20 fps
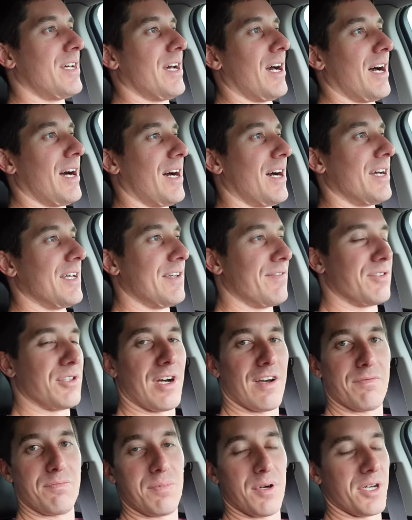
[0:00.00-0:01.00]
Uh, even though
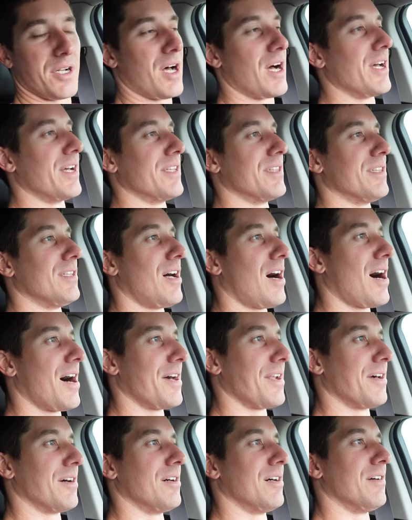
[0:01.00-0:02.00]
I've put a
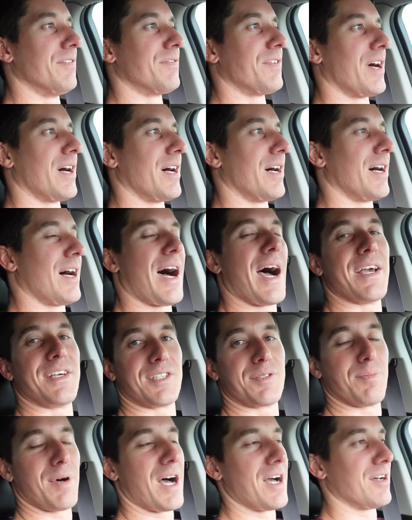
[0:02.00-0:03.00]
lot of uh,
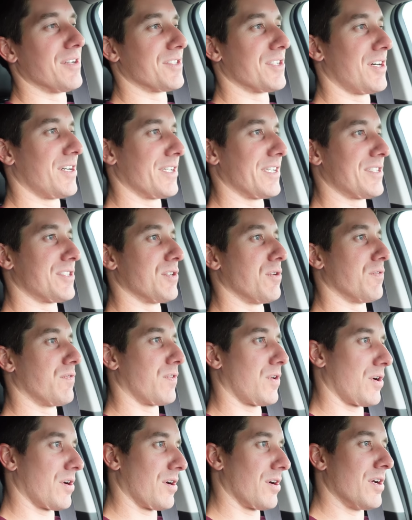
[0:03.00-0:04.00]
ice miles on it so
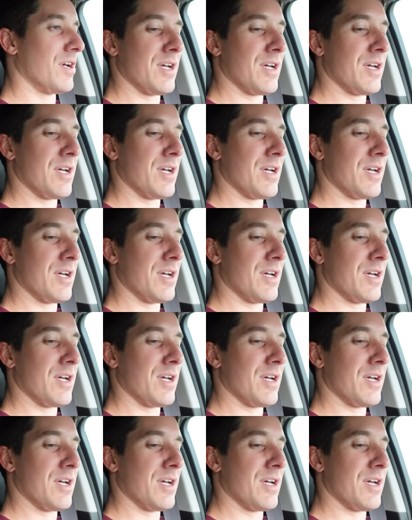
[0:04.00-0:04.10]
far.